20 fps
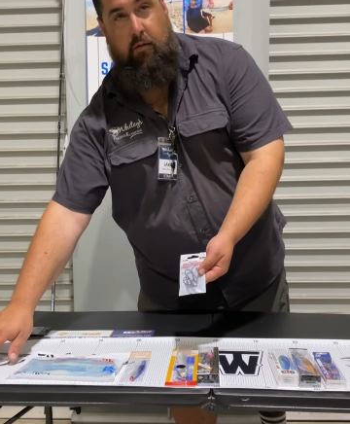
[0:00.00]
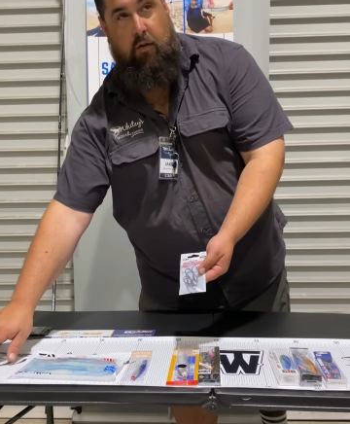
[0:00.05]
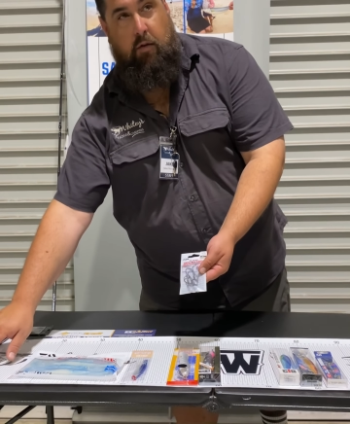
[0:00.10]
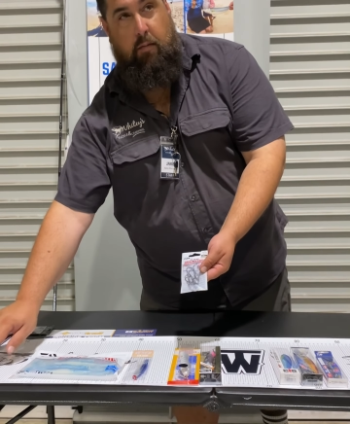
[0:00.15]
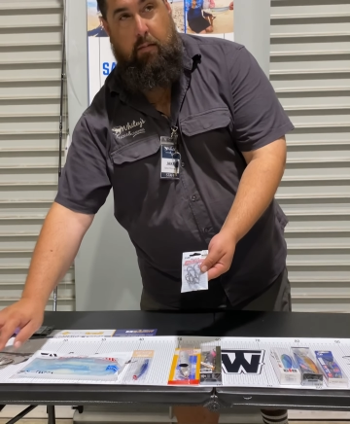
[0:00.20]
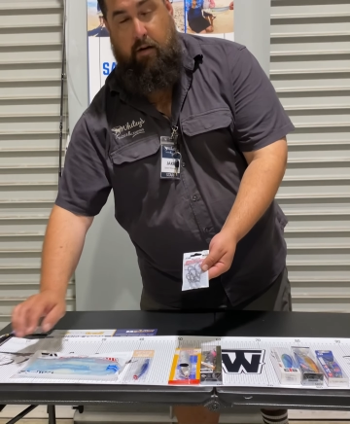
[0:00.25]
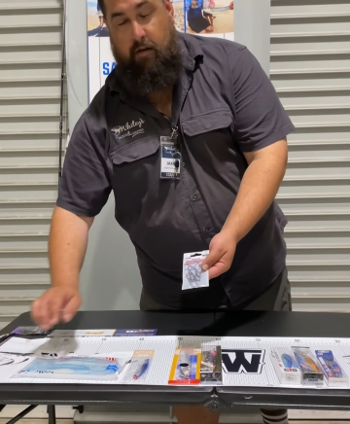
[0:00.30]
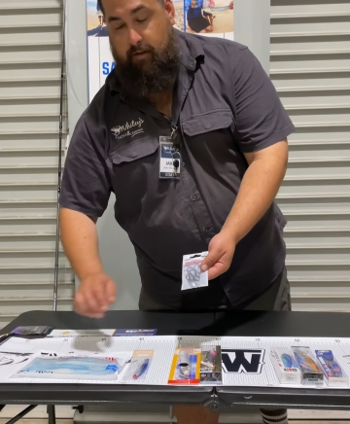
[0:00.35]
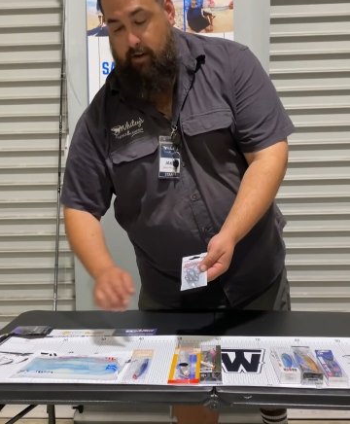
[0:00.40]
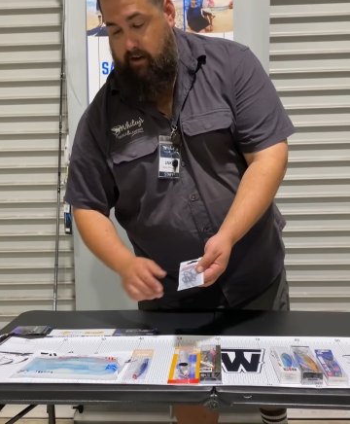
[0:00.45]
you a
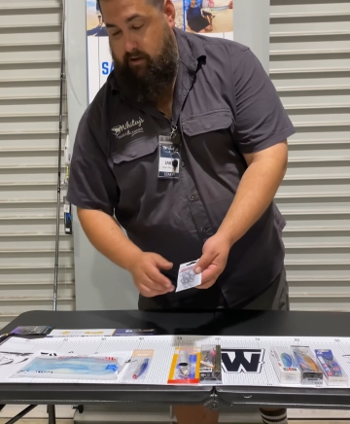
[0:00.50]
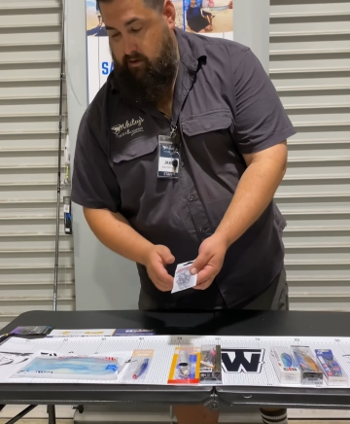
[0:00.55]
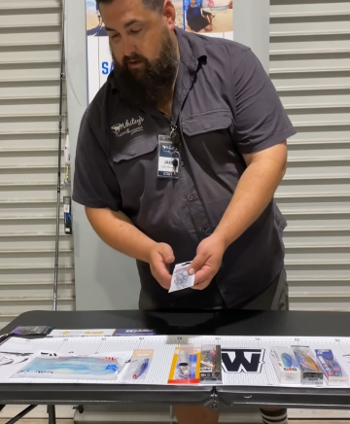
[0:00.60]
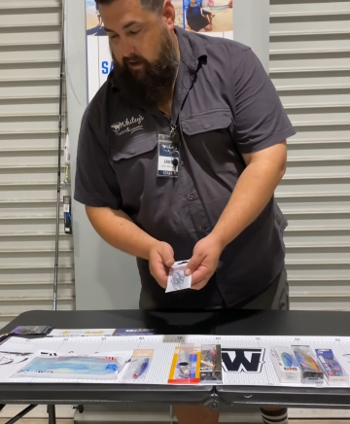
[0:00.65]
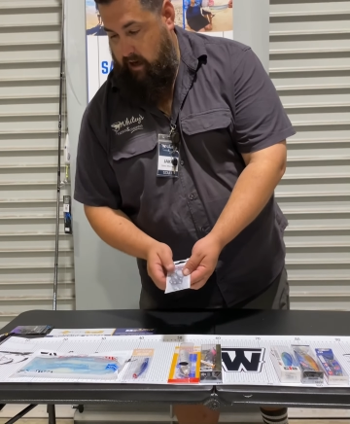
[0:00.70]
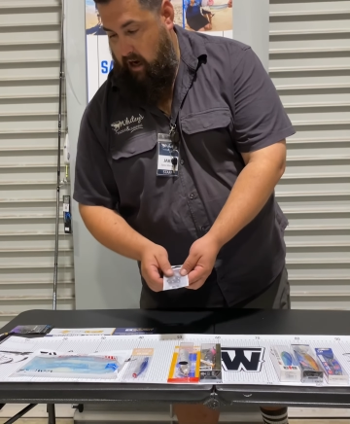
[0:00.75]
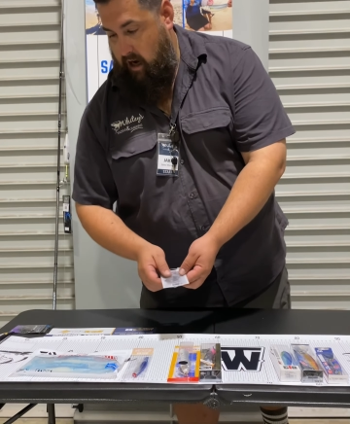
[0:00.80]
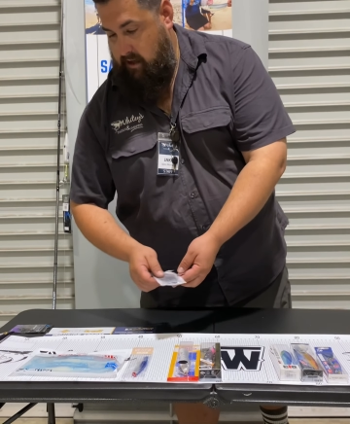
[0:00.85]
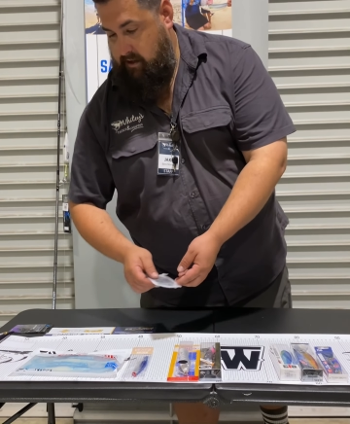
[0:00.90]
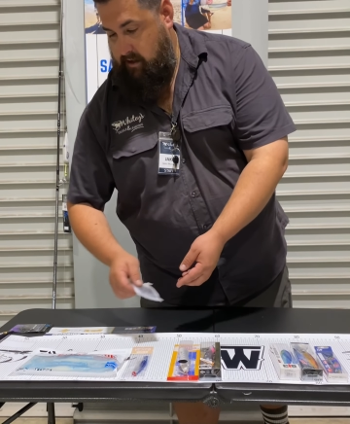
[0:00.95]
bit of extra
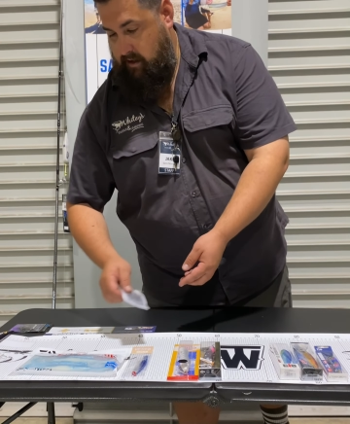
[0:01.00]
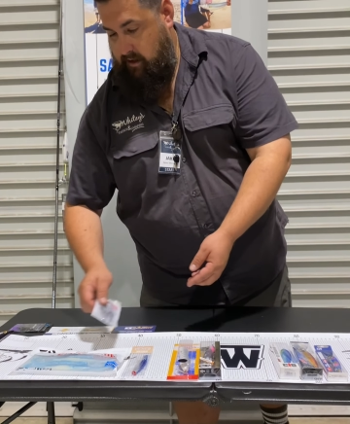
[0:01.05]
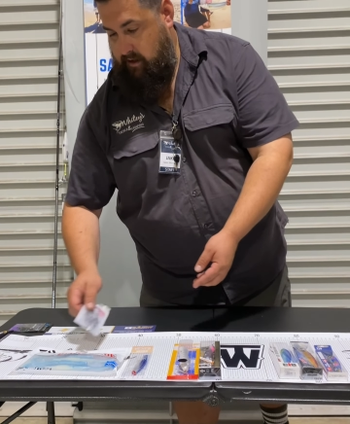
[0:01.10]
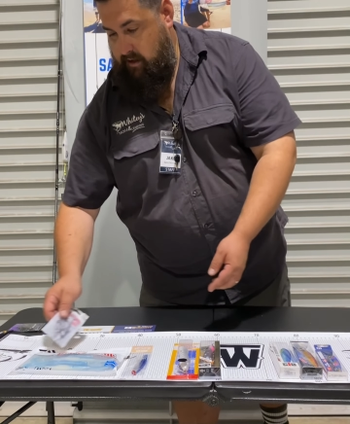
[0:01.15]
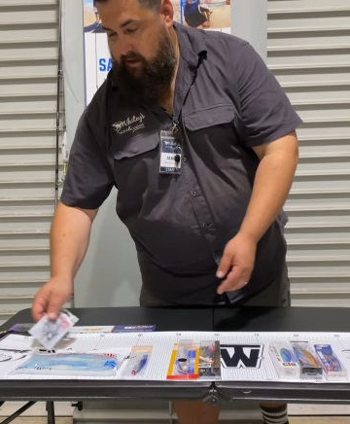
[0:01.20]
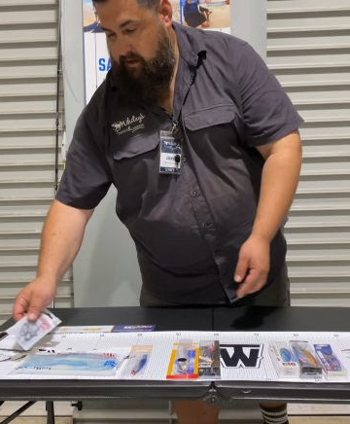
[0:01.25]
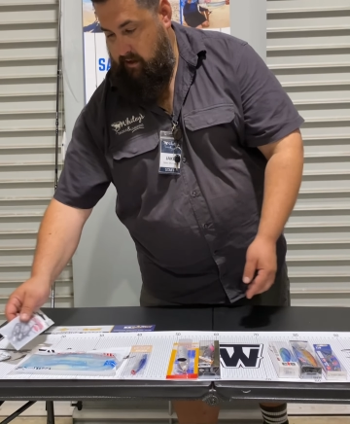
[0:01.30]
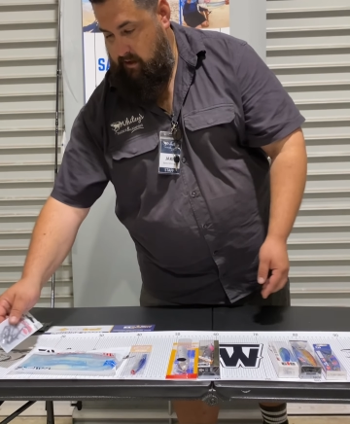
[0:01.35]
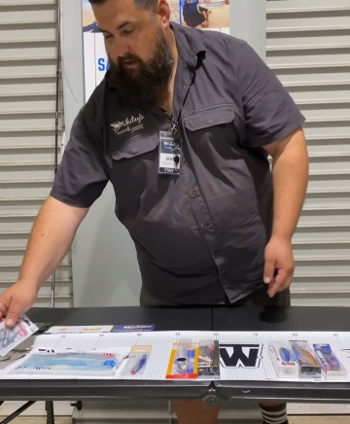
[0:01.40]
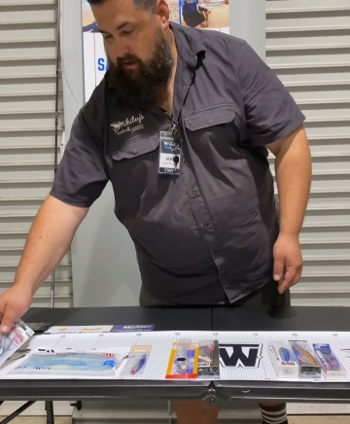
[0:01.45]
casting
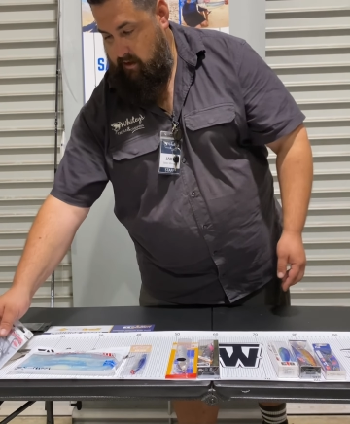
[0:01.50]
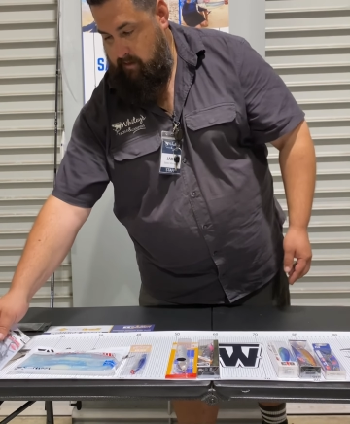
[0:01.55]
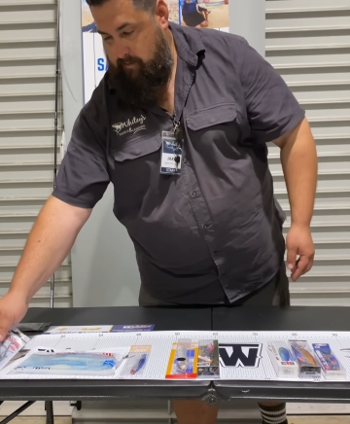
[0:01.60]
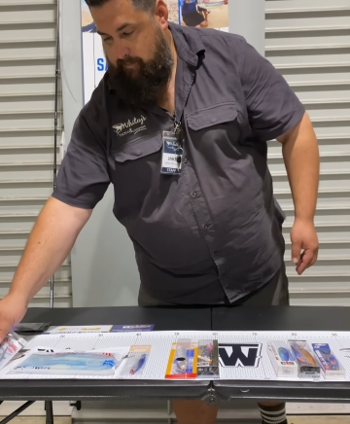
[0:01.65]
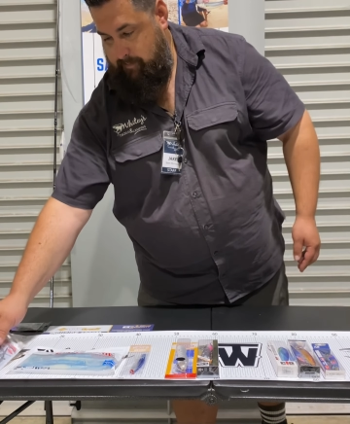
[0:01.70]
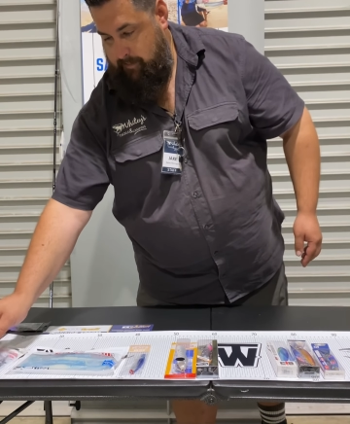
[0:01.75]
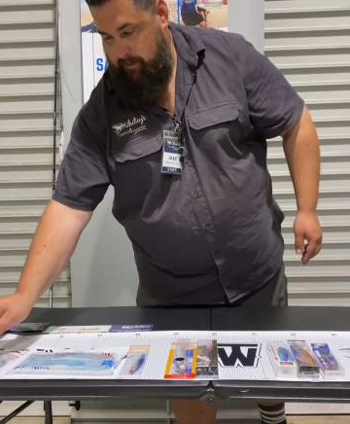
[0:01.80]
distance.